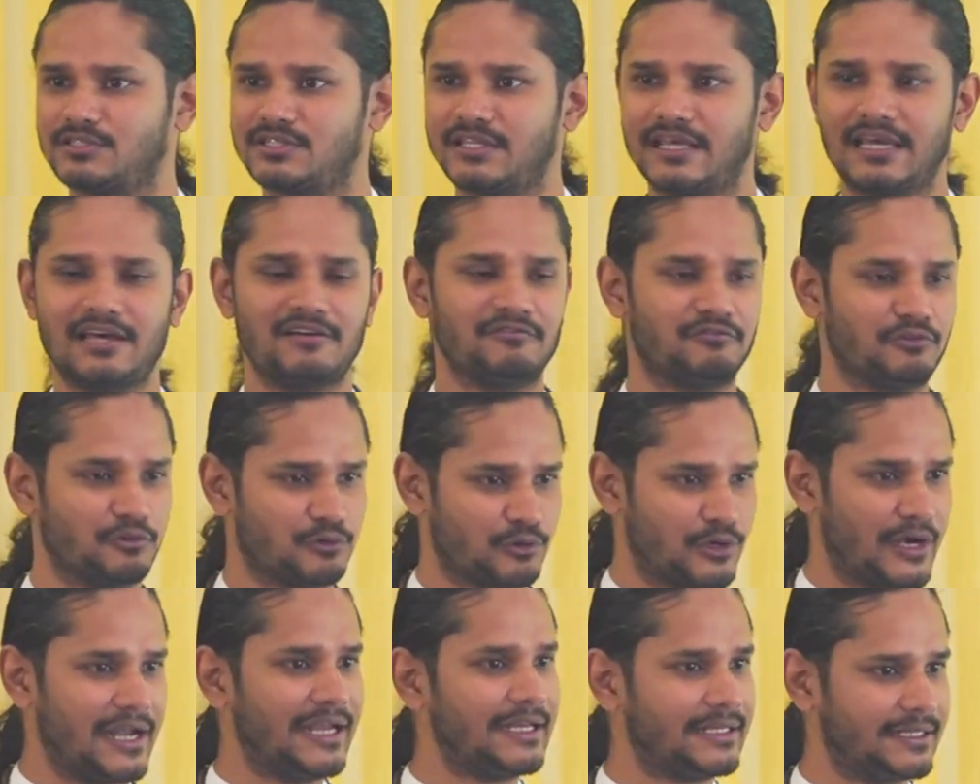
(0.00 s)
They have
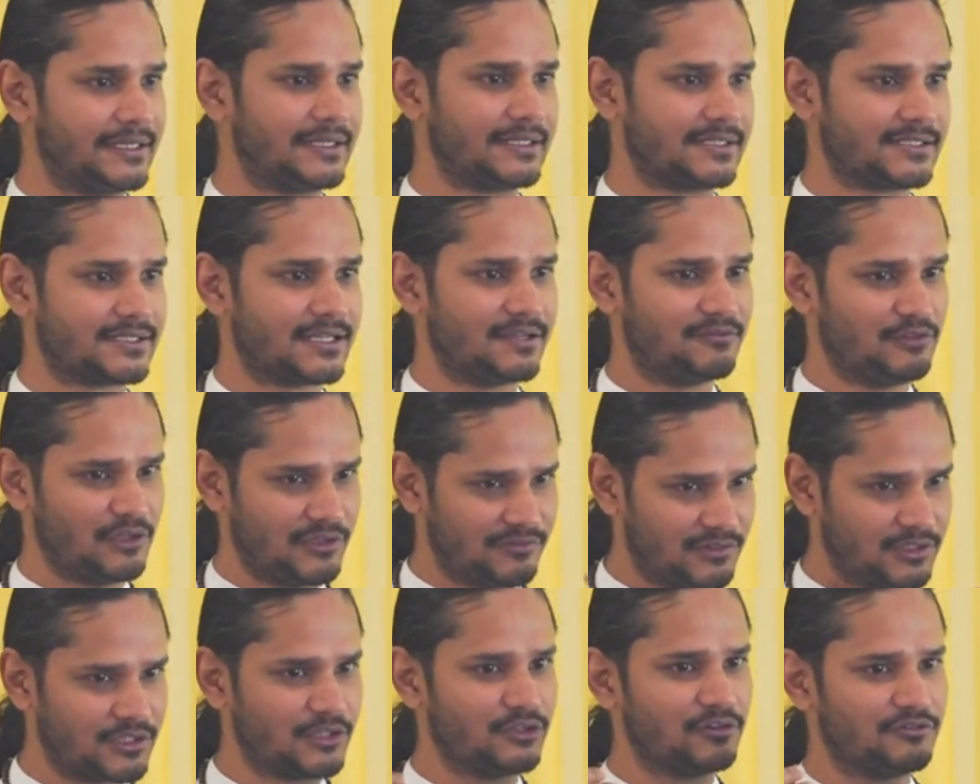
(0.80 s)
ratings. Have you
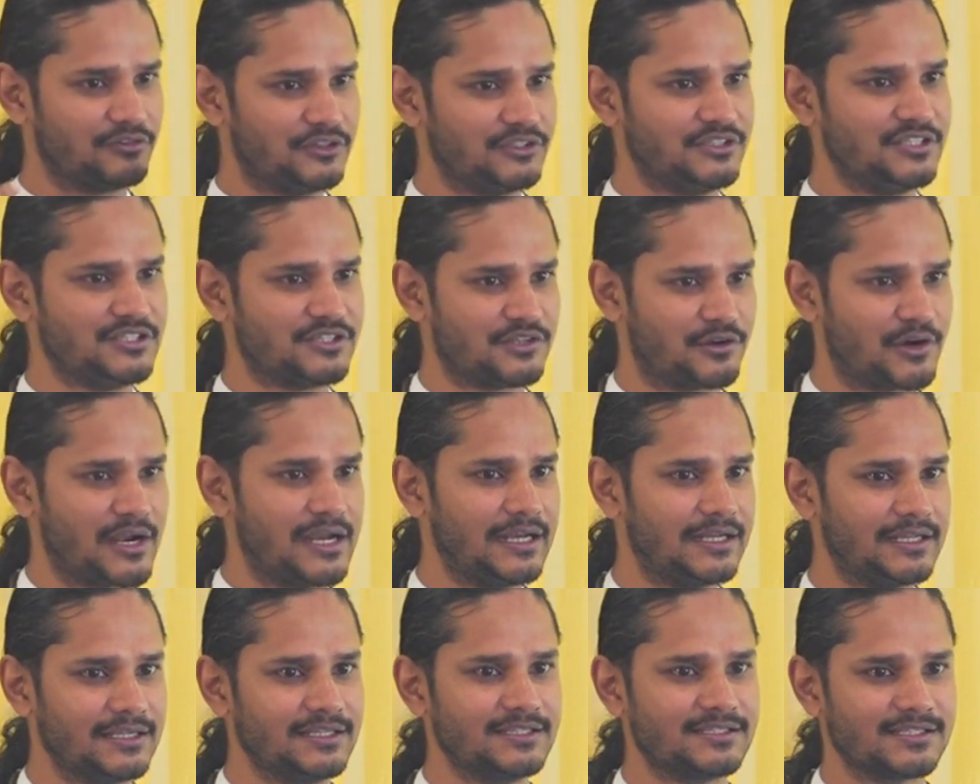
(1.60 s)
ever heard of these
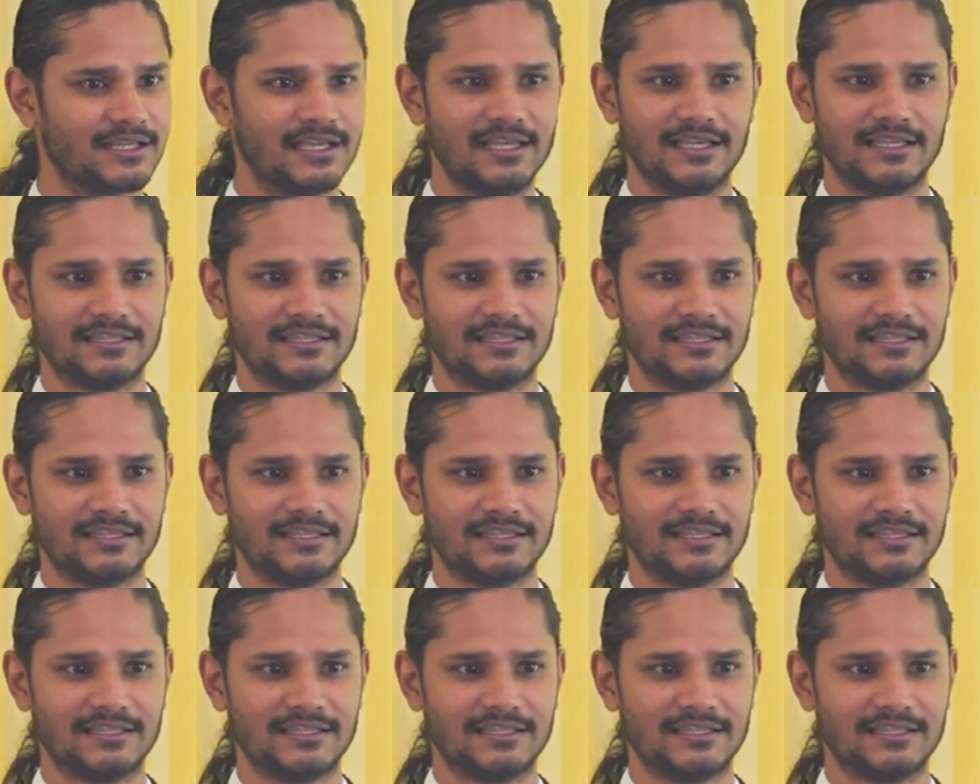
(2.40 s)
ratings?